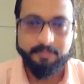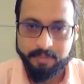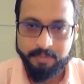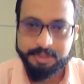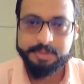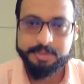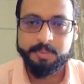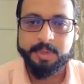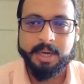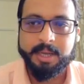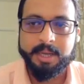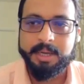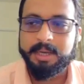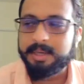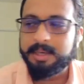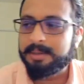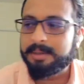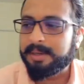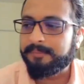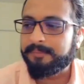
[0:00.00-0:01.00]
which
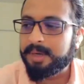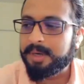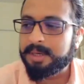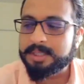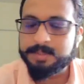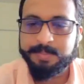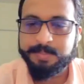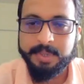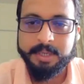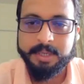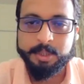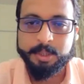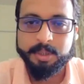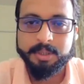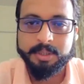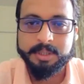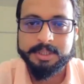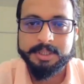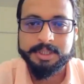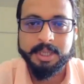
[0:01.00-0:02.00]
I'll definitely speak
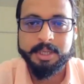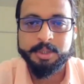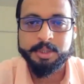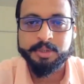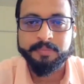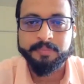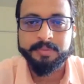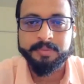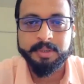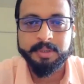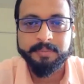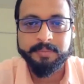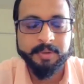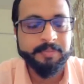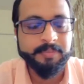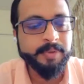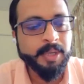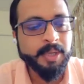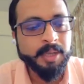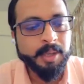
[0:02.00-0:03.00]
during the challenge of third
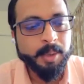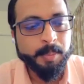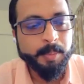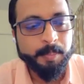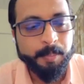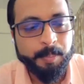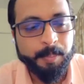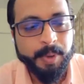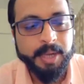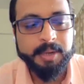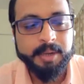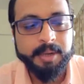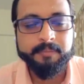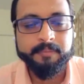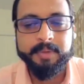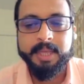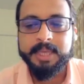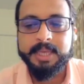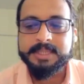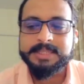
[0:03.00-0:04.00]
wave. But
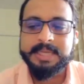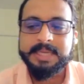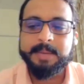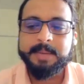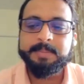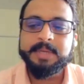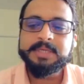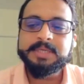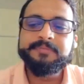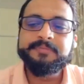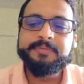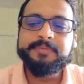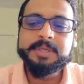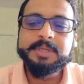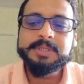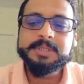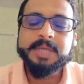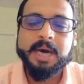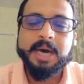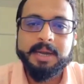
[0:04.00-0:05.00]
we established
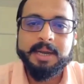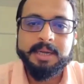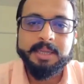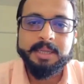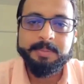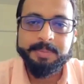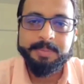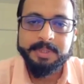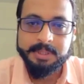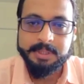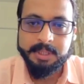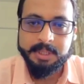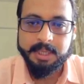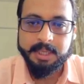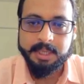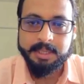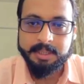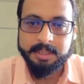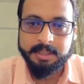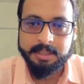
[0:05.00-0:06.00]
first
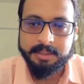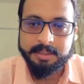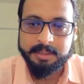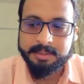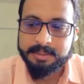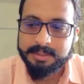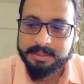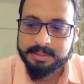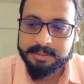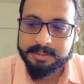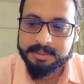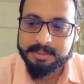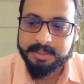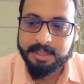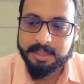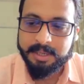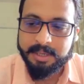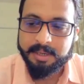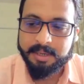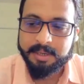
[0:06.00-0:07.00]
RT-PCR
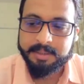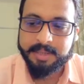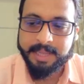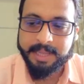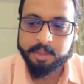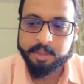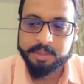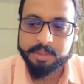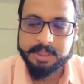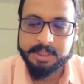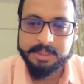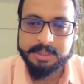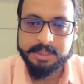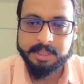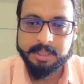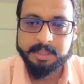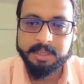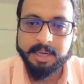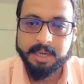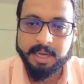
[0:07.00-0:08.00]
diagnostic
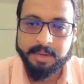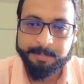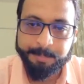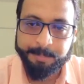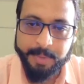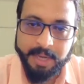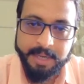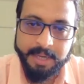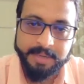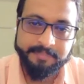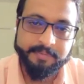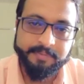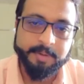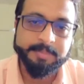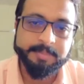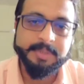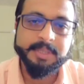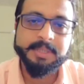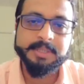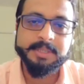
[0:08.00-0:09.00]
center. Apart
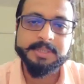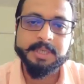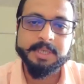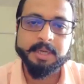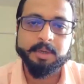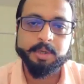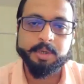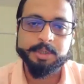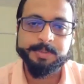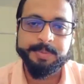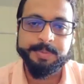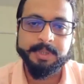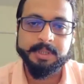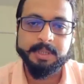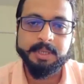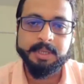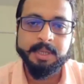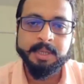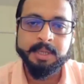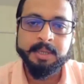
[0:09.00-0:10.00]
from the district
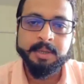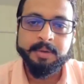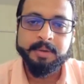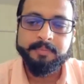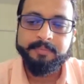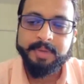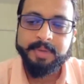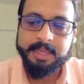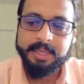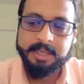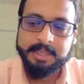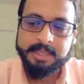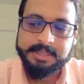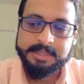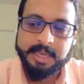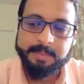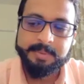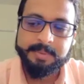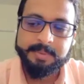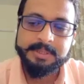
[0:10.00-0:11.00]
hospital, we
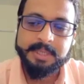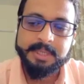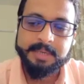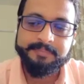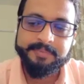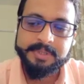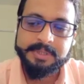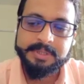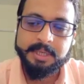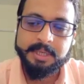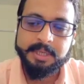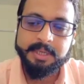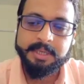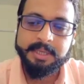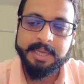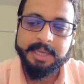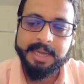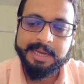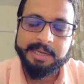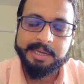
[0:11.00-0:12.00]
established that
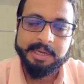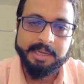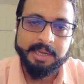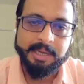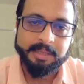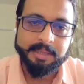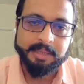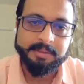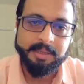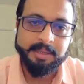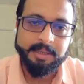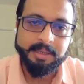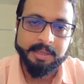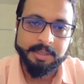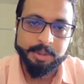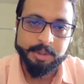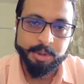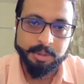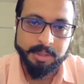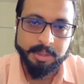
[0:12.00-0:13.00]
facility at Lenadri
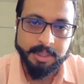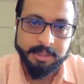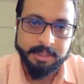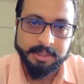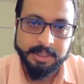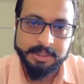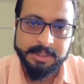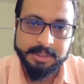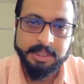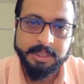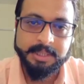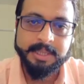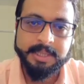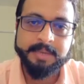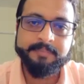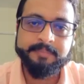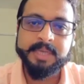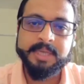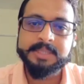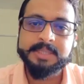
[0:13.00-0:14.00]
in Junar Tehsil.
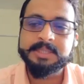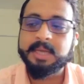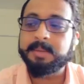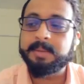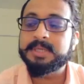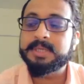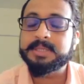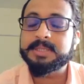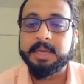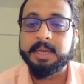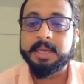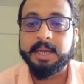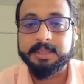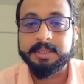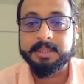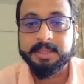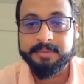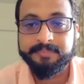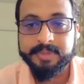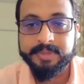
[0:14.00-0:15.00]
Then we established
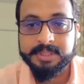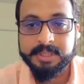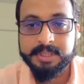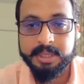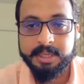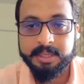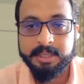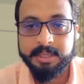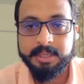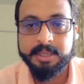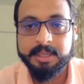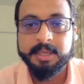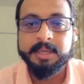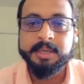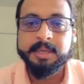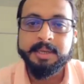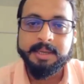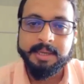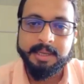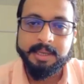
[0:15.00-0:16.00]
another facility
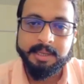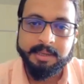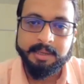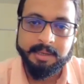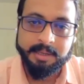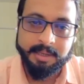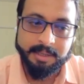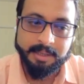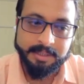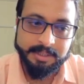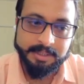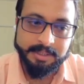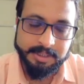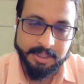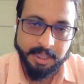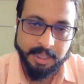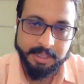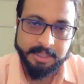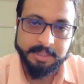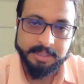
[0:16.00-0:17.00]
in
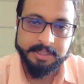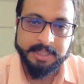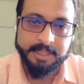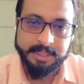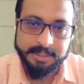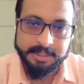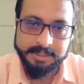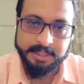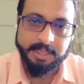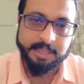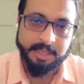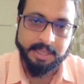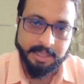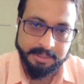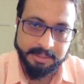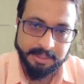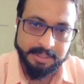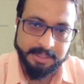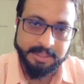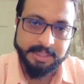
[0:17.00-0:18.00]
Chakan, that is the
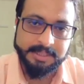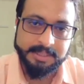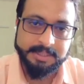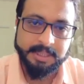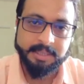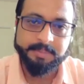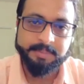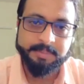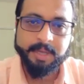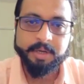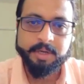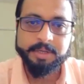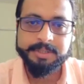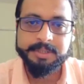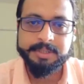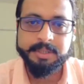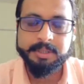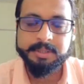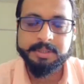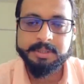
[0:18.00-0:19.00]
another tehsil in my
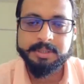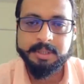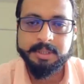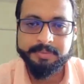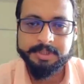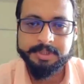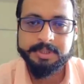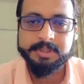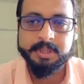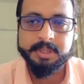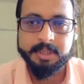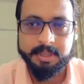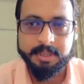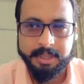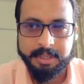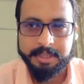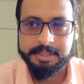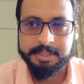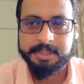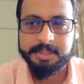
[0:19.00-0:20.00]
constituency, which is an
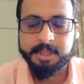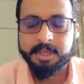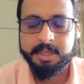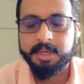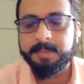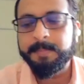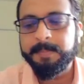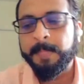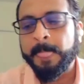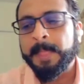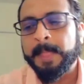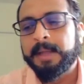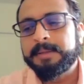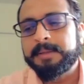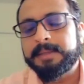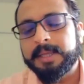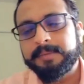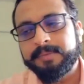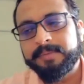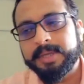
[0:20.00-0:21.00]
industrial hub.
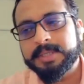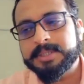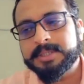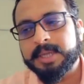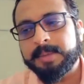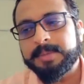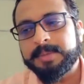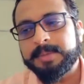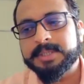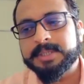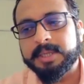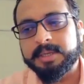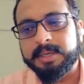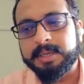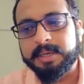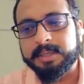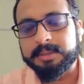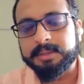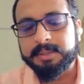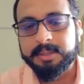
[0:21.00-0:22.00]
Then we established
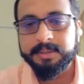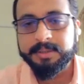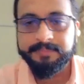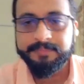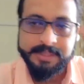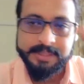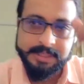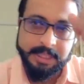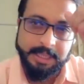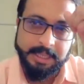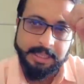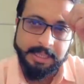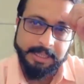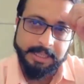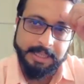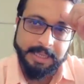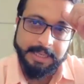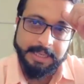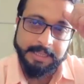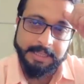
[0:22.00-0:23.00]
a third
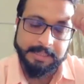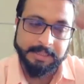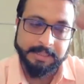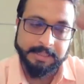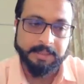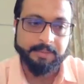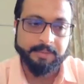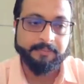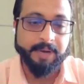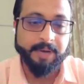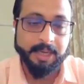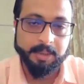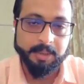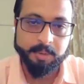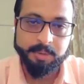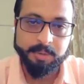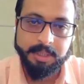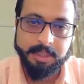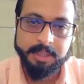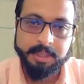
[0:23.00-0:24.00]
facility at
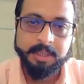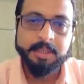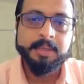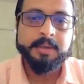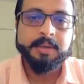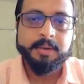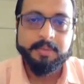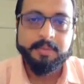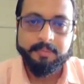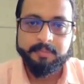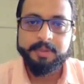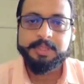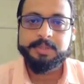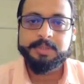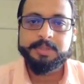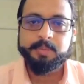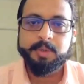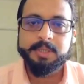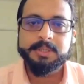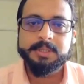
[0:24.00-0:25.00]
Wagholi,
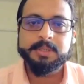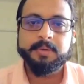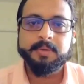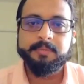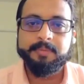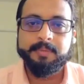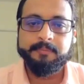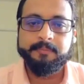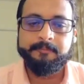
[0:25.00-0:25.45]
which was